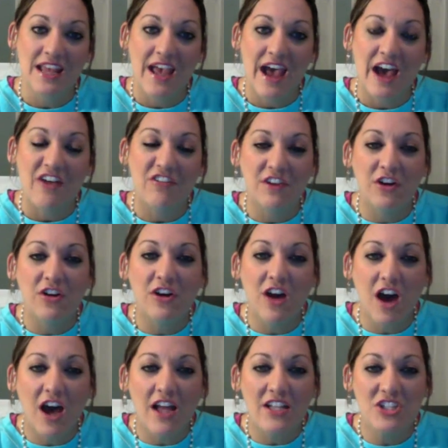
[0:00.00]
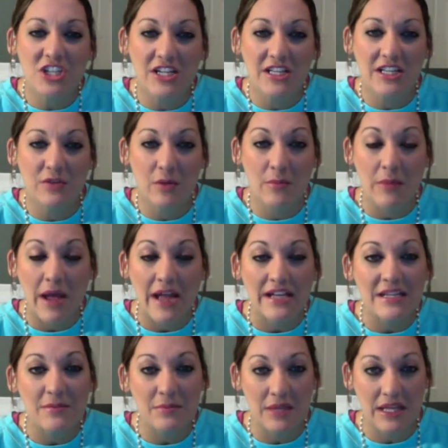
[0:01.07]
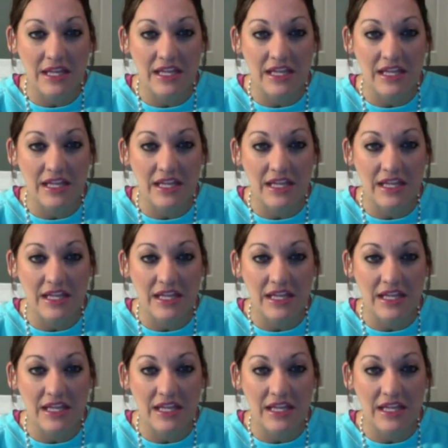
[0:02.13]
I feel God gently reminding me and